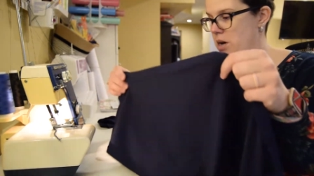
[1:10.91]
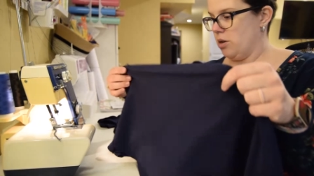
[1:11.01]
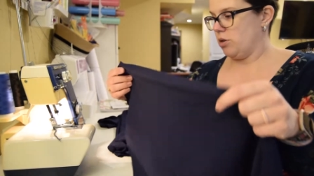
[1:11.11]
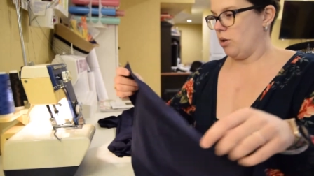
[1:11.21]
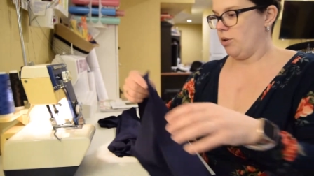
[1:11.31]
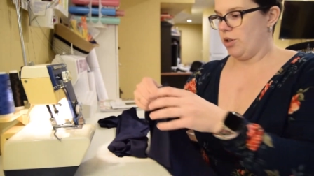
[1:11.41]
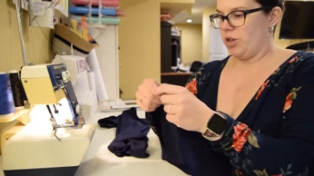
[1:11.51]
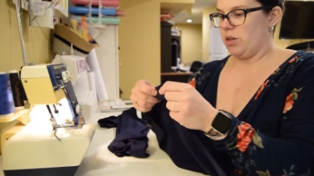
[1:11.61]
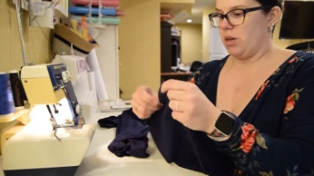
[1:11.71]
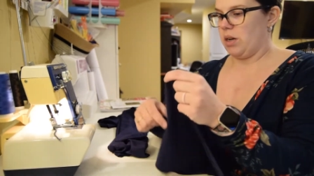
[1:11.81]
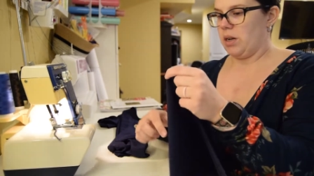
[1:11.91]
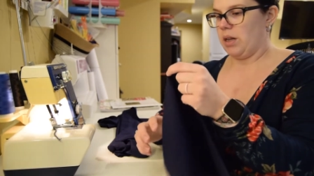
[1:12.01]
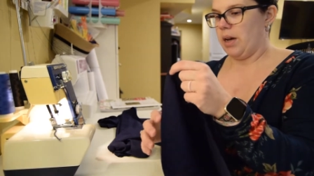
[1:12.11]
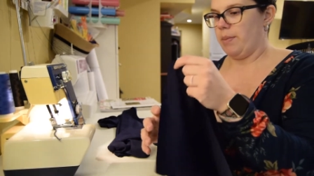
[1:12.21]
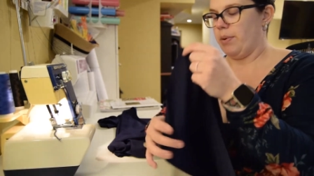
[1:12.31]
So you're just gonna
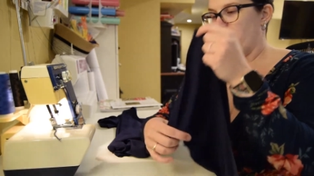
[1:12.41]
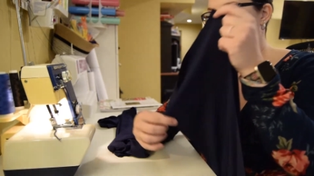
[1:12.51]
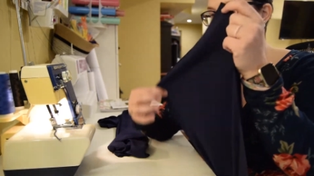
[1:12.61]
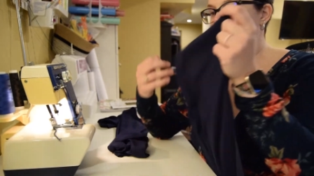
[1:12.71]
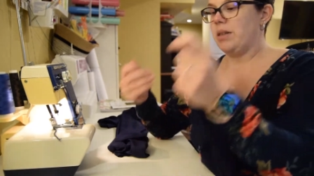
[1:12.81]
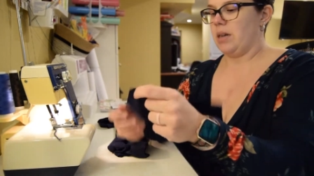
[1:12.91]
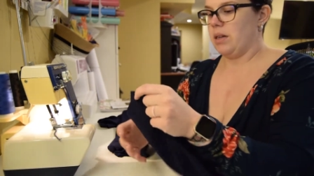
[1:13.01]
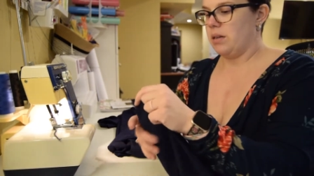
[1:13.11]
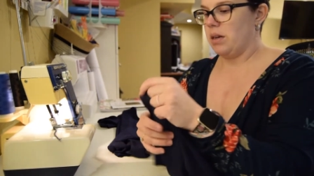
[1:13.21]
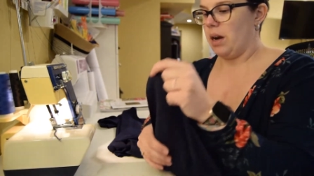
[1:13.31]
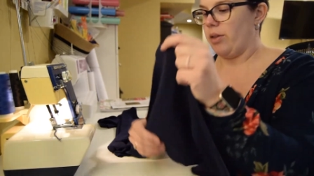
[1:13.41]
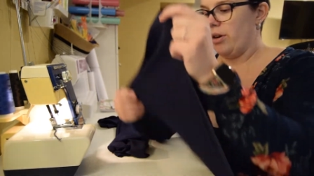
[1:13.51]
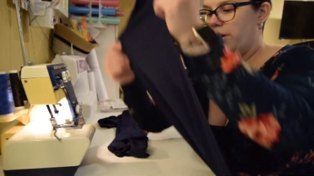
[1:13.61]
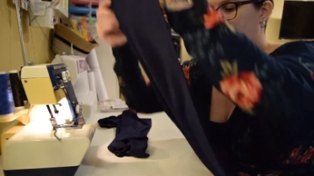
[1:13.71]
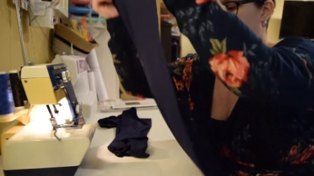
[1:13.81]
clip right sides
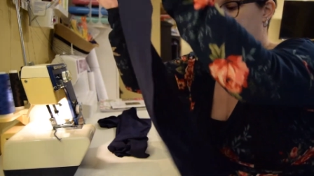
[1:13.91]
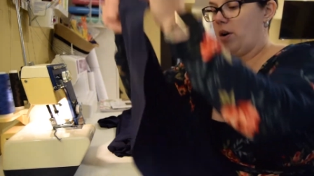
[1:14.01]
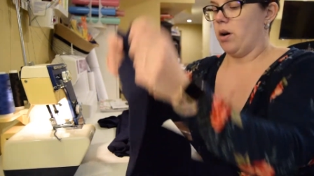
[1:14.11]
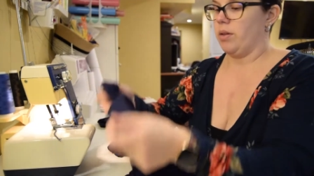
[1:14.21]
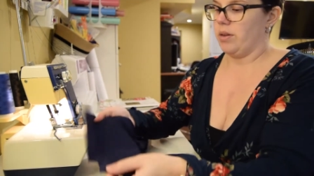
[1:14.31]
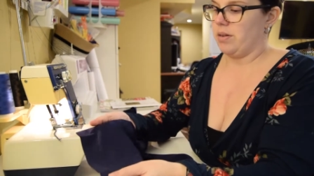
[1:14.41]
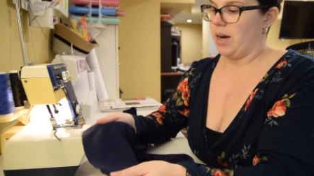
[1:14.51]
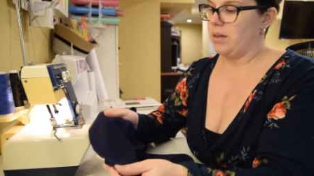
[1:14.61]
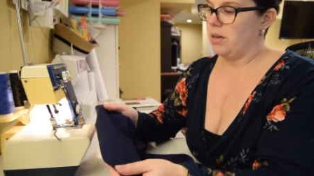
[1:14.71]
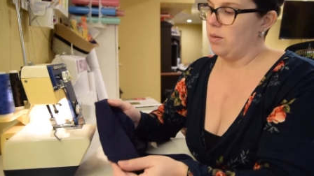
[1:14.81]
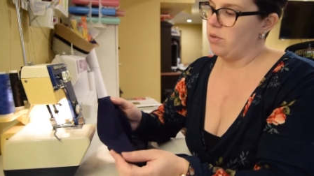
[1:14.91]
together on the side seam.